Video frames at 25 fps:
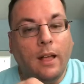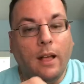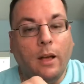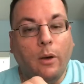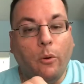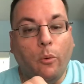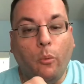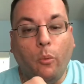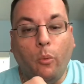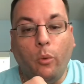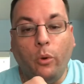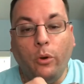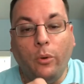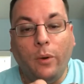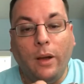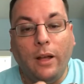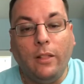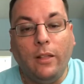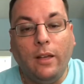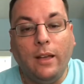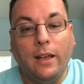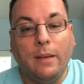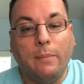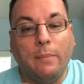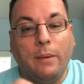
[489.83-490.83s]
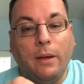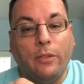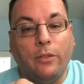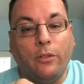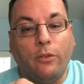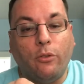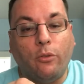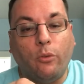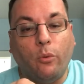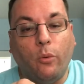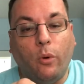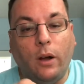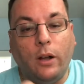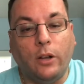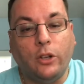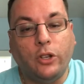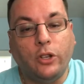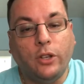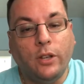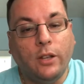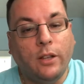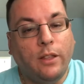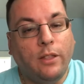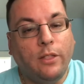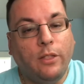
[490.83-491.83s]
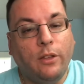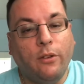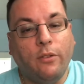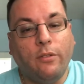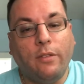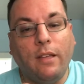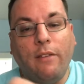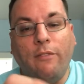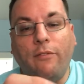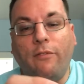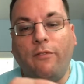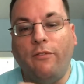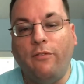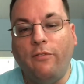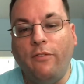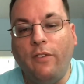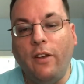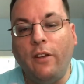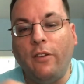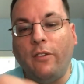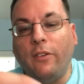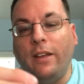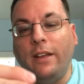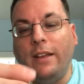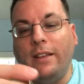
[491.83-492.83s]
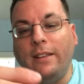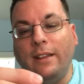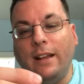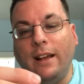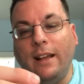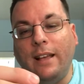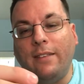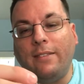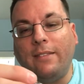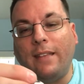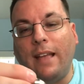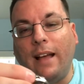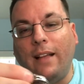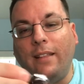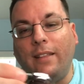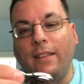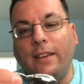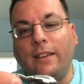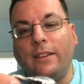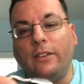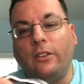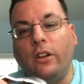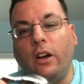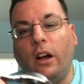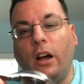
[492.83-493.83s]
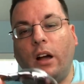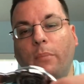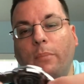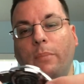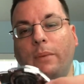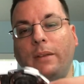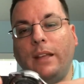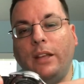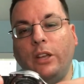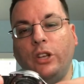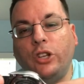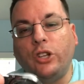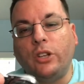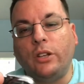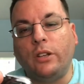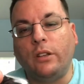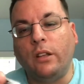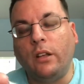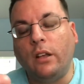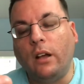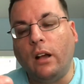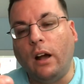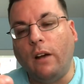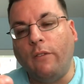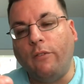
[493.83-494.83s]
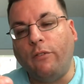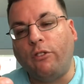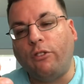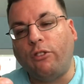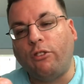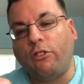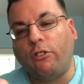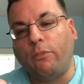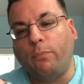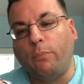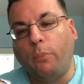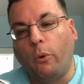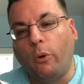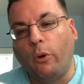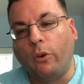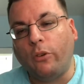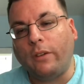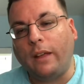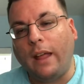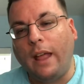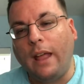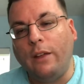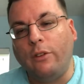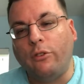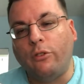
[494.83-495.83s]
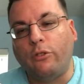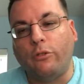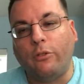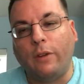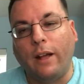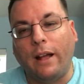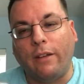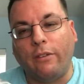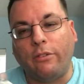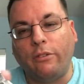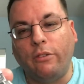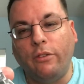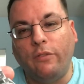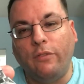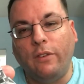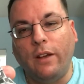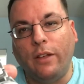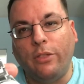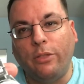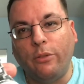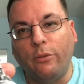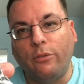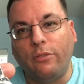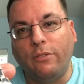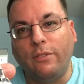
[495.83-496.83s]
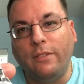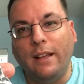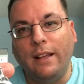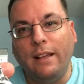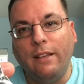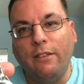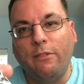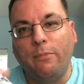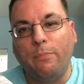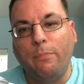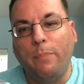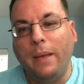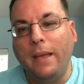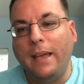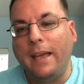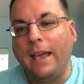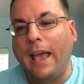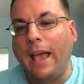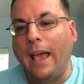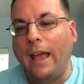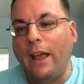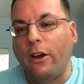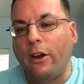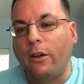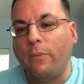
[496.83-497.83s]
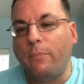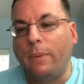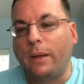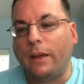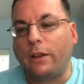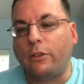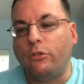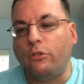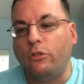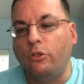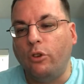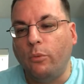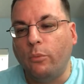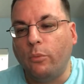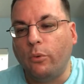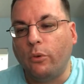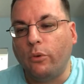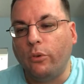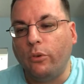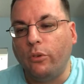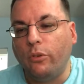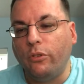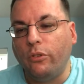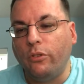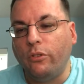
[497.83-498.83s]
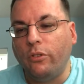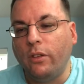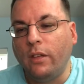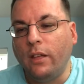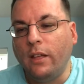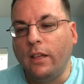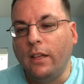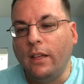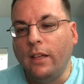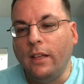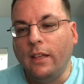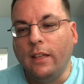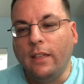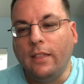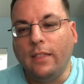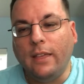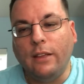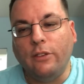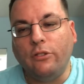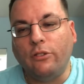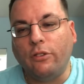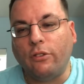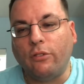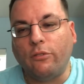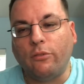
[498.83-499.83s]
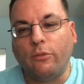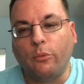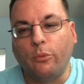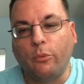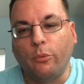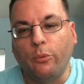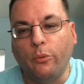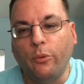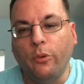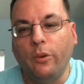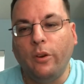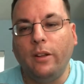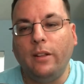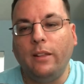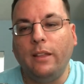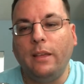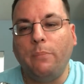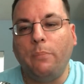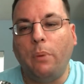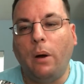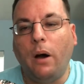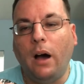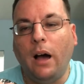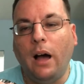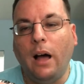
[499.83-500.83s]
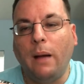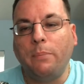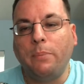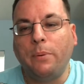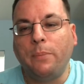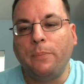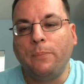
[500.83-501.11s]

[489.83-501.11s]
What do I like about this watch? There's a very nice, elegant combination of sport and dress. You've got those nice big Arabic numerals. They just really pop.